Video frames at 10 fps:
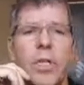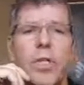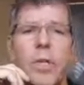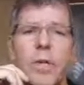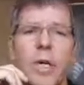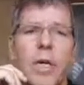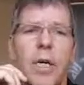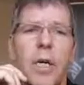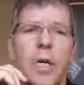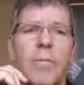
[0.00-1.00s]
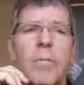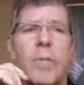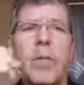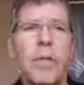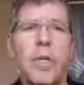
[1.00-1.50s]
So.
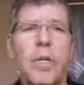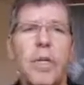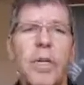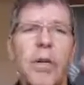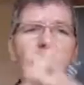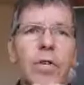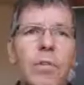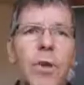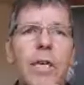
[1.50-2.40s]
The first